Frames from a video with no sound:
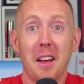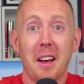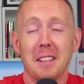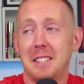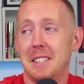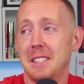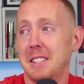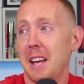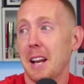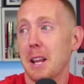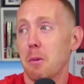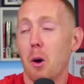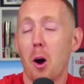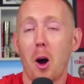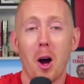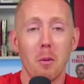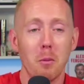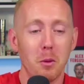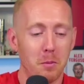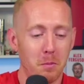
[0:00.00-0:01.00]
And it's exactly
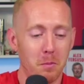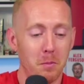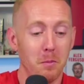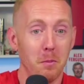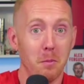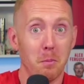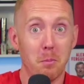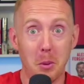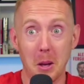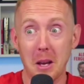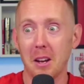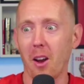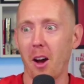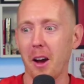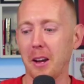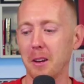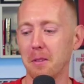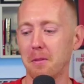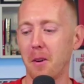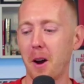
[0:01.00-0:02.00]
what I would be
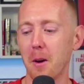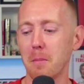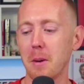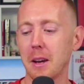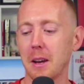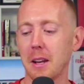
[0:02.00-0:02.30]
like if I